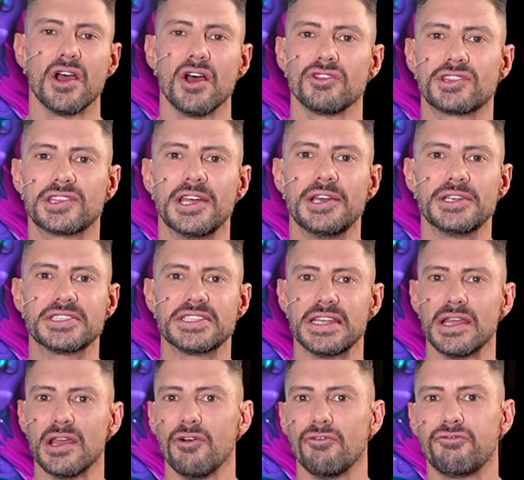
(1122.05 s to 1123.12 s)

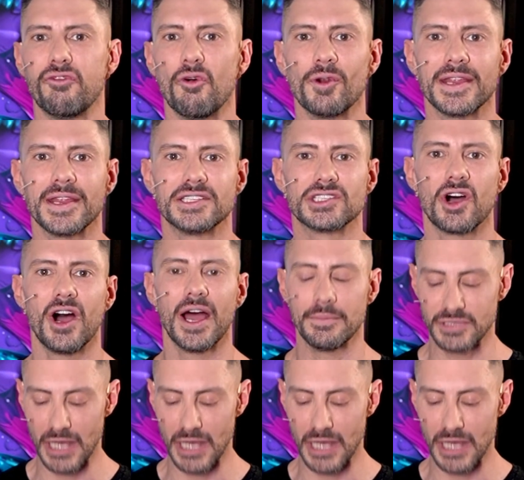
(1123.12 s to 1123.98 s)
30, 40 times.